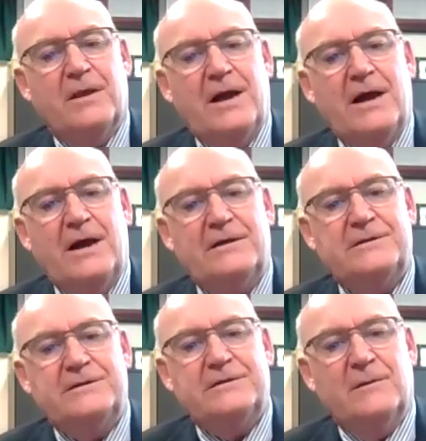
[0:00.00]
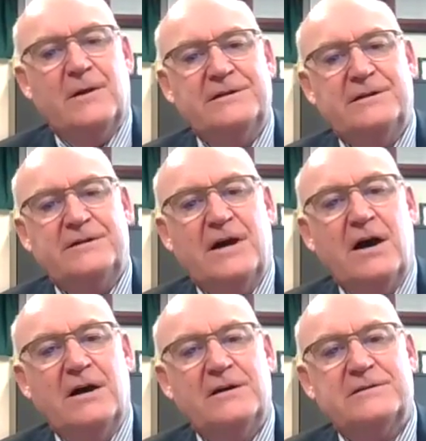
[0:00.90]
And as it
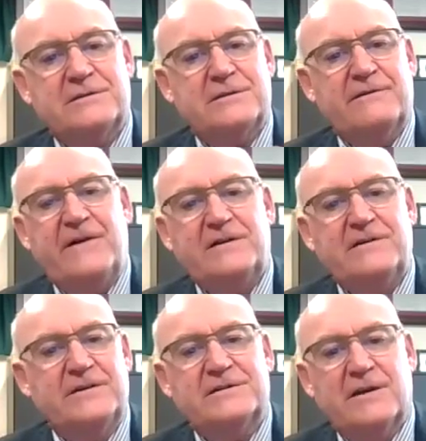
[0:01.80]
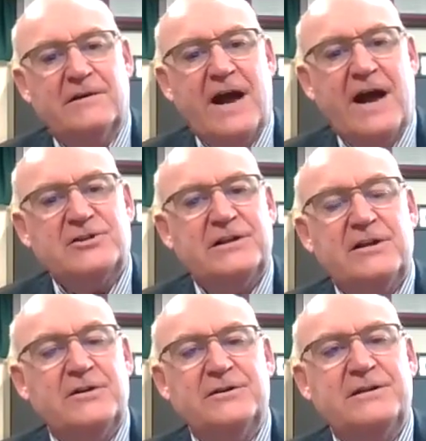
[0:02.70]
does, the effectiveness of actually
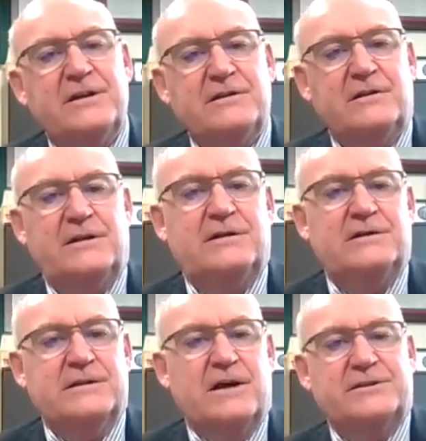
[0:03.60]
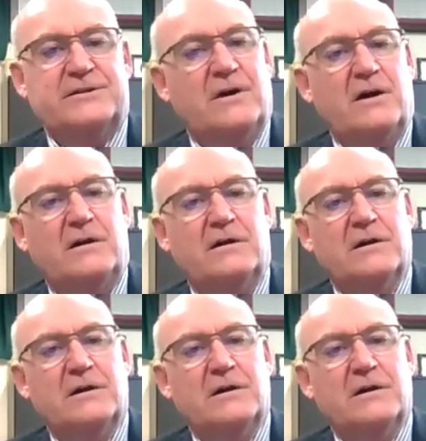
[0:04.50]
getting your teeth clean is not as strong.